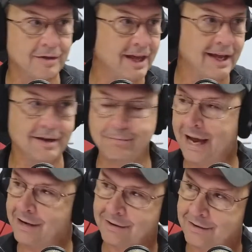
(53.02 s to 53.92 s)
thing
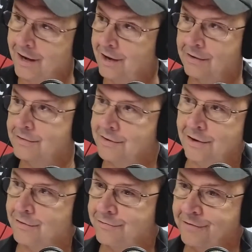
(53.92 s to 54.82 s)
back,
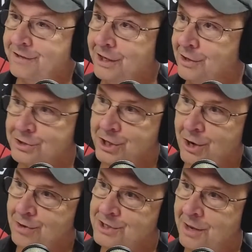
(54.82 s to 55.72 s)
15 years ago
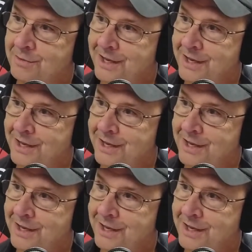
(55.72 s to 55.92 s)
or something.